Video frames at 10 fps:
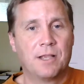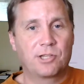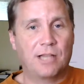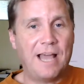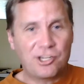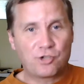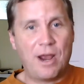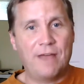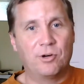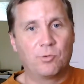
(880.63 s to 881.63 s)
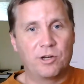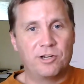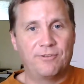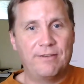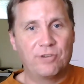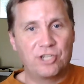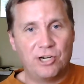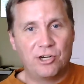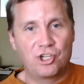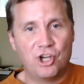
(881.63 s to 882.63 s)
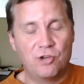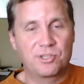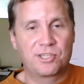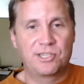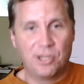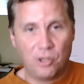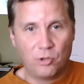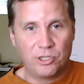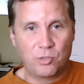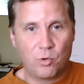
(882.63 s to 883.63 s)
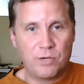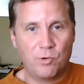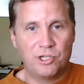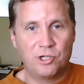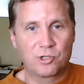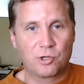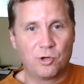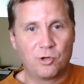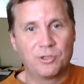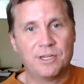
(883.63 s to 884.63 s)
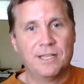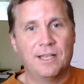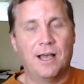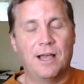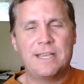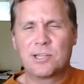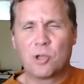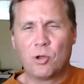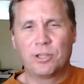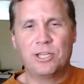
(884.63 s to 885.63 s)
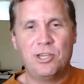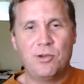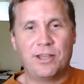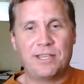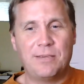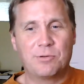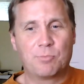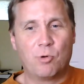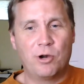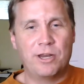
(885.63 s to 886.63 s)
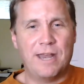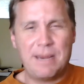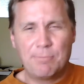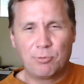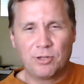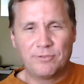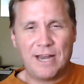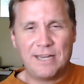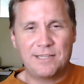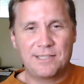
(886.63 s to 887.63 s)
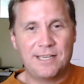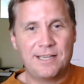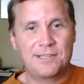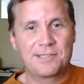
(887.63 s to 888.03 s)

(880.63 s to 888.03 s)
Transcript: The last driver, one of your favorites, Eric Jones, still only 21 years old. He is older than you. I think he was born in April of '96.